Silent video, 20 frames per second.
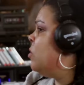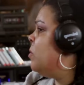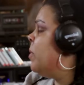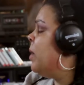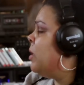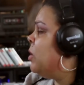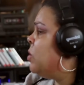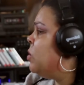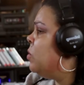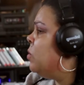are
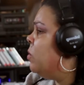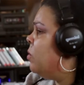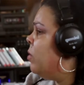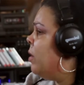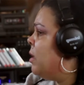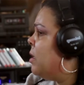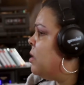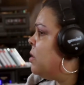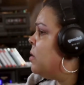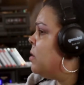my two
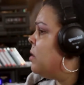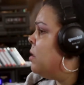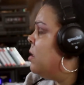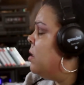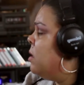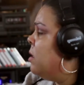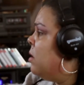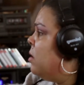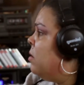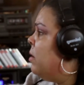greatest
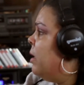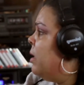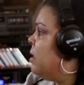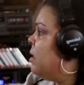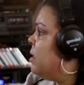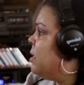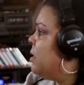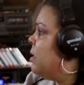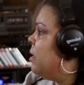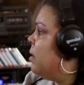
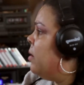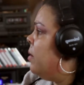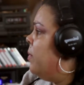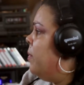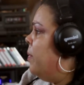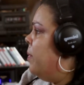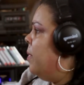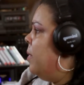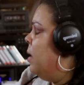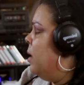
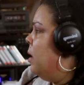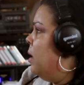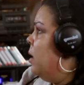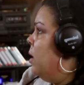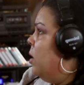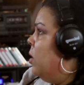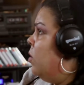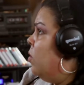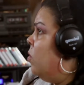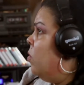
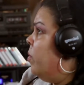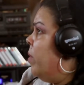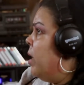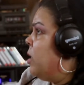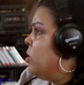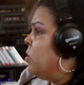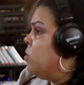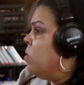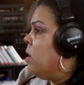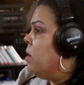
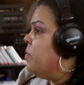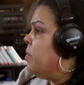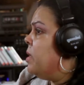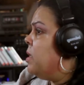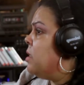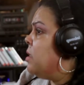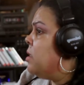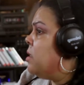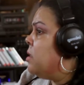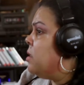magic wand
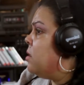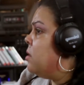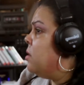pieces.